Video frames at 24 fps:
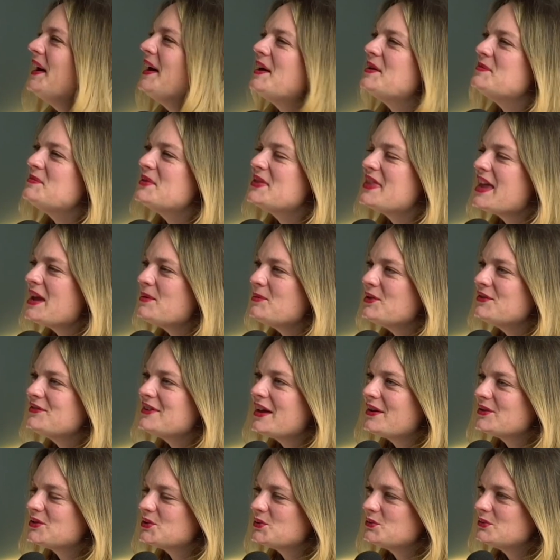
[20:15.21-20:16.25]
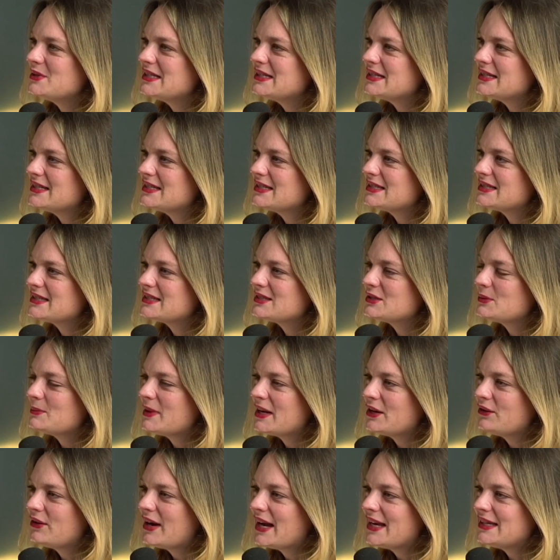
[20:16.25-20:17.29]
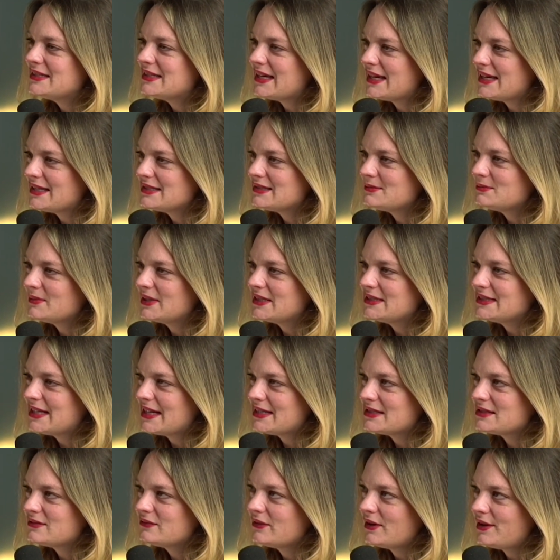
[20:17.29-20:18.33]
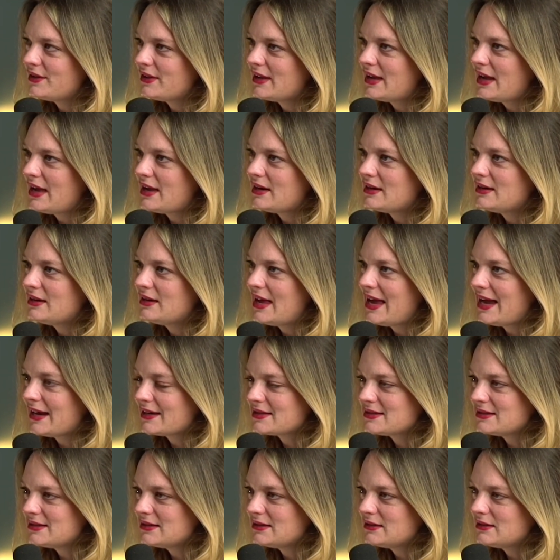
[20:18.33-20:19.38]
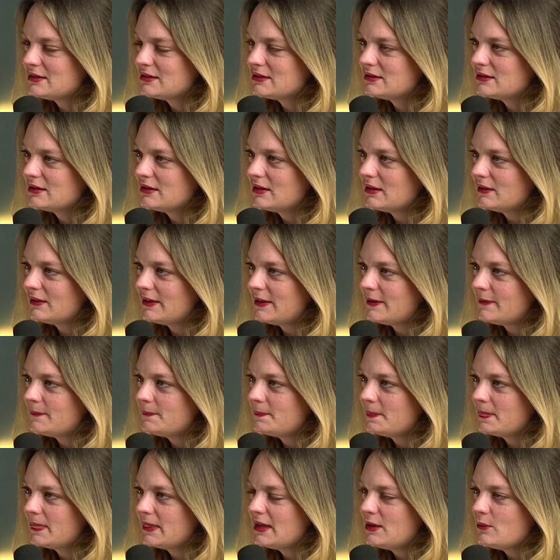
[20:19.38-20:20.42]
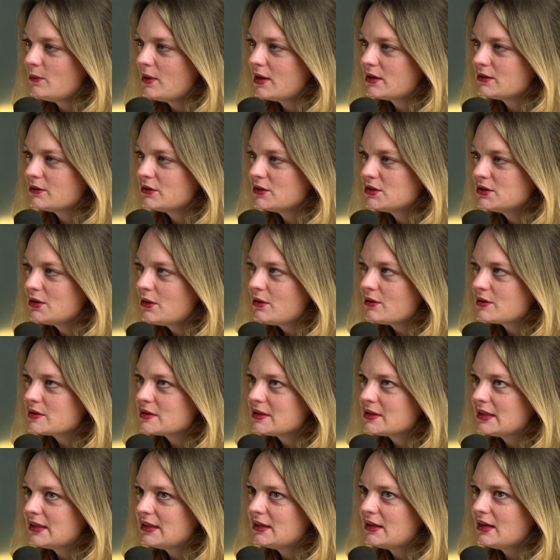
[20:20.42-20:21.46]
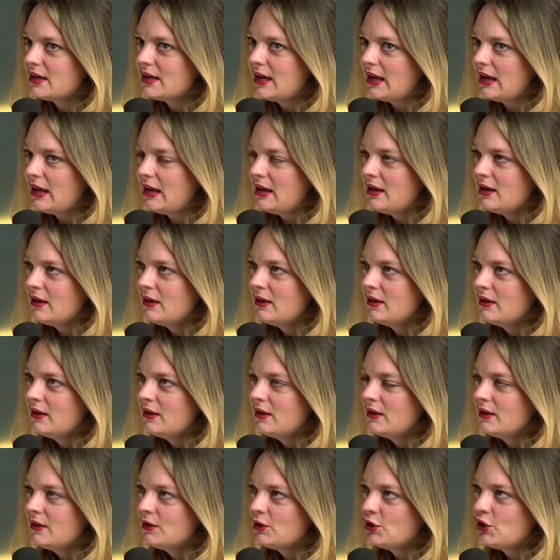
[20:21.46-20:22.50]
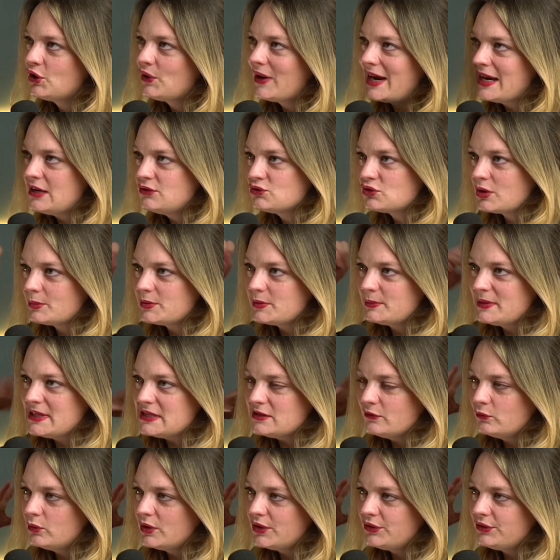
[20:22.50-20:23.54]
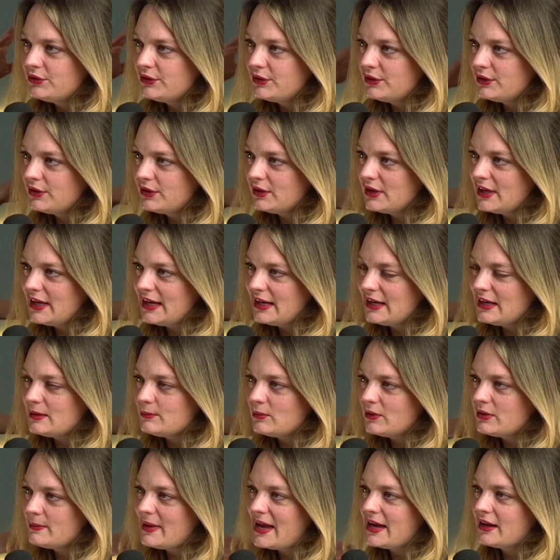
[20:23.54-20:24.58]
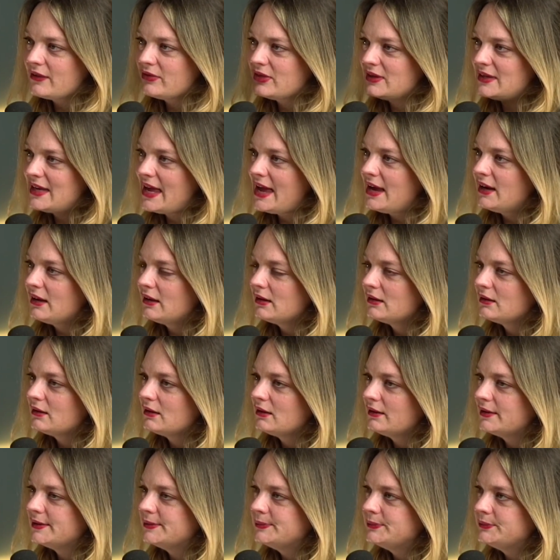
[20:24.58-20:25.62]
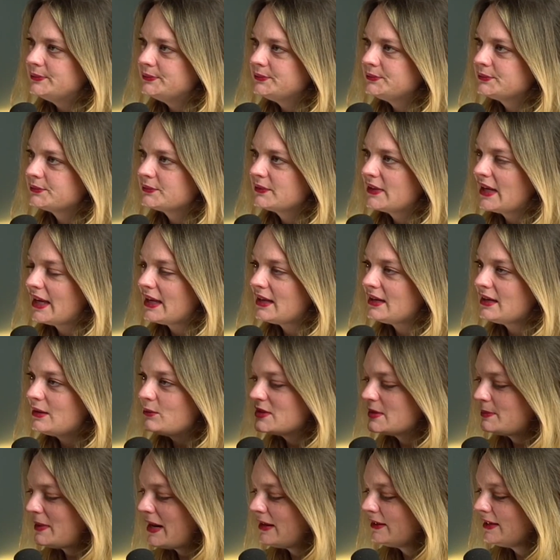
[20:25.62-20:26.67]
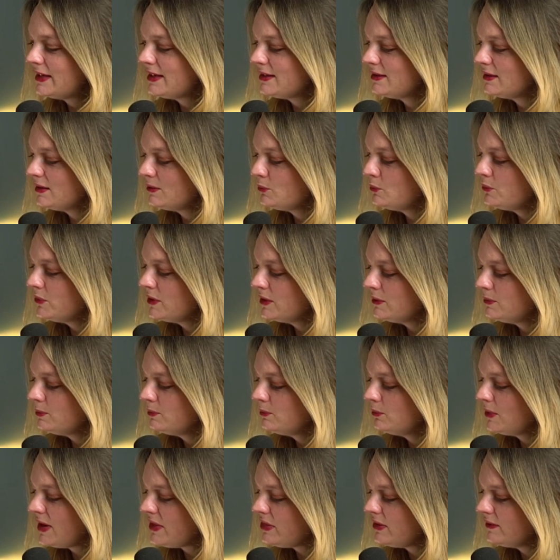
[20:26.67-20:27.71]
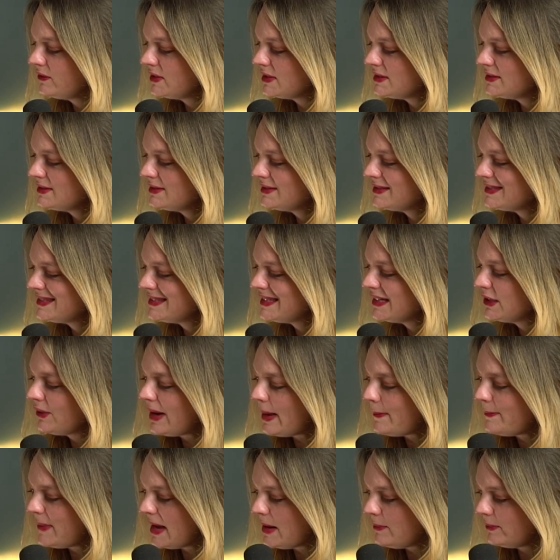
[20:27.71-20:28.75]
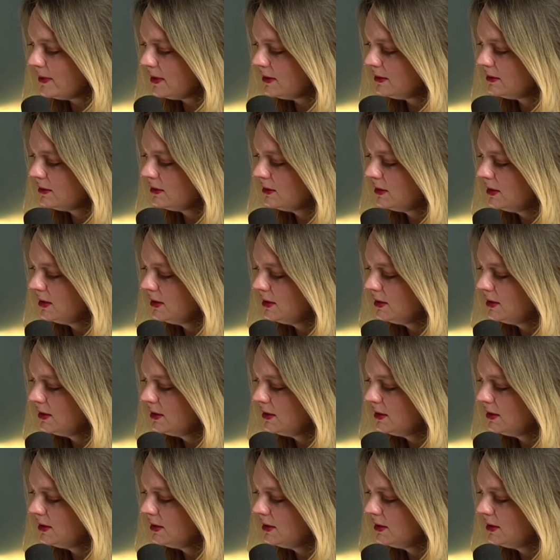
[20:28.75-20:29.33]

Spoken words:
but they moved out to Widnes. So my granddad, my dad's father, had an accident. He worked on the docks and a crane dropped a piece of wood that hit him on the back of the neck. And it was apparently the breadth of a cigarette paper